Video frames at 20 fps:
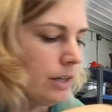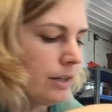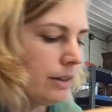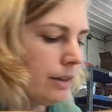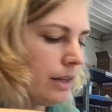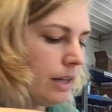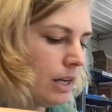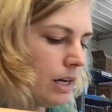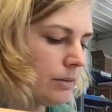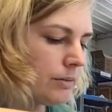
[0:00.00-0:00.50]

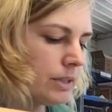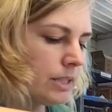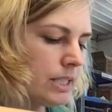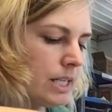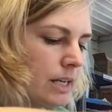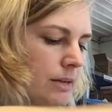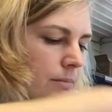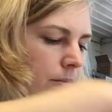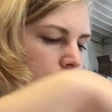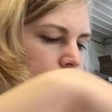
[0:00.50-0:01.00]
then I'm gonna
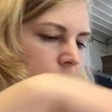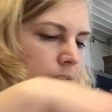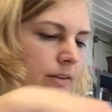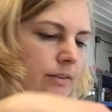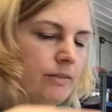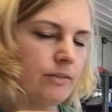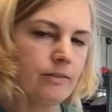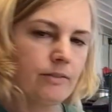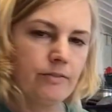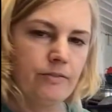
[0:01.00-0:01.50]
take
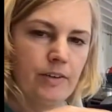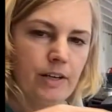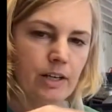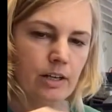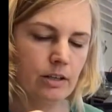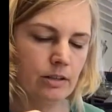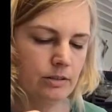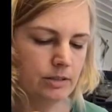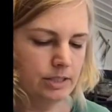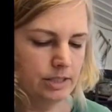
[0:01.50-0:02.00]
my
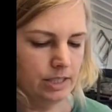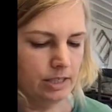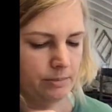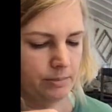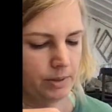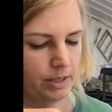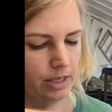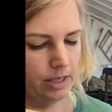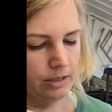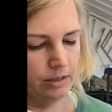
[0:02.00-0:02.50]
finger, dip
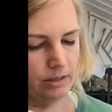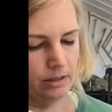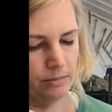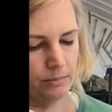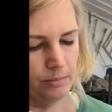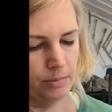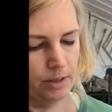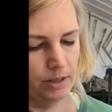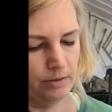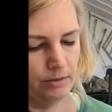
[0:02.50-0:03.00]
it in,
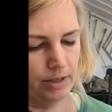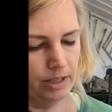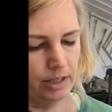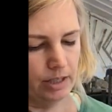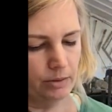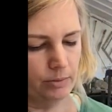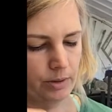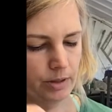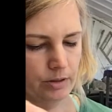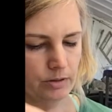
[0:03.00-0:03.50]
put it right
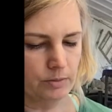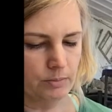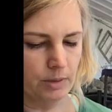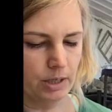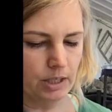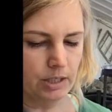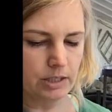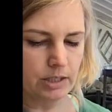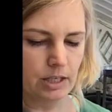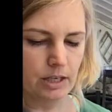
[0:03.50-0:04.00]
there where those
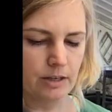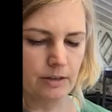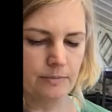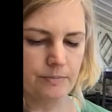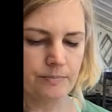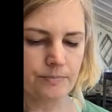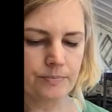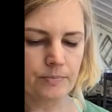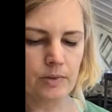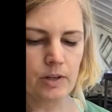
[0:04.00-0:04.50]
marks are.
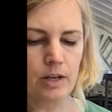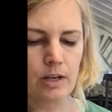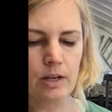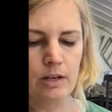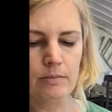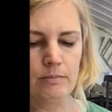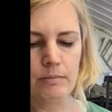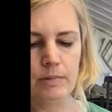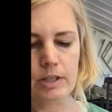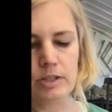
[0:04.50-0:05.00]

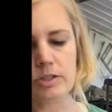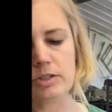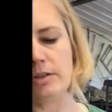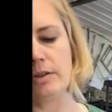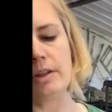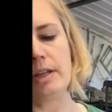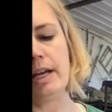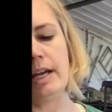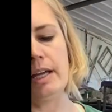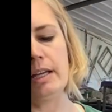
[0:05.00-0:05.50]
Make sure
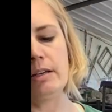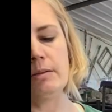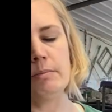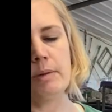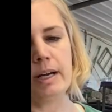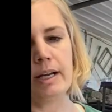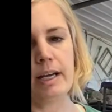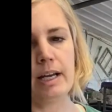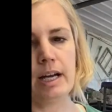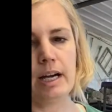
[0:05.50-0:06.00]
the end of
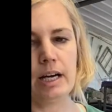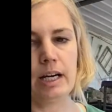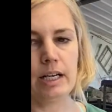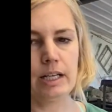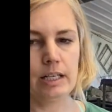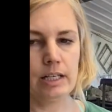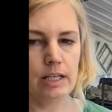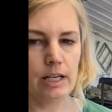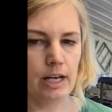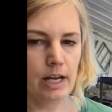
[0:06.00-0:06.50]
my
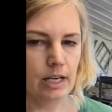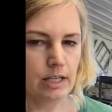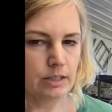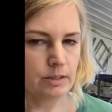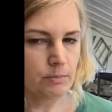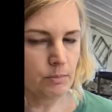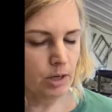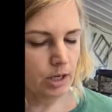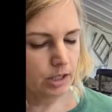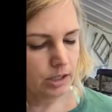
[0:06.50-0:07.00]
carrot has
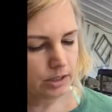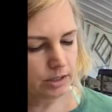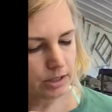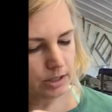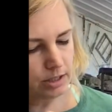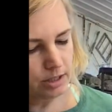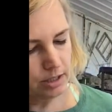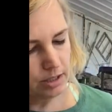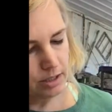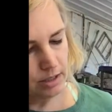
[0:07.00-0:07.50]
marks.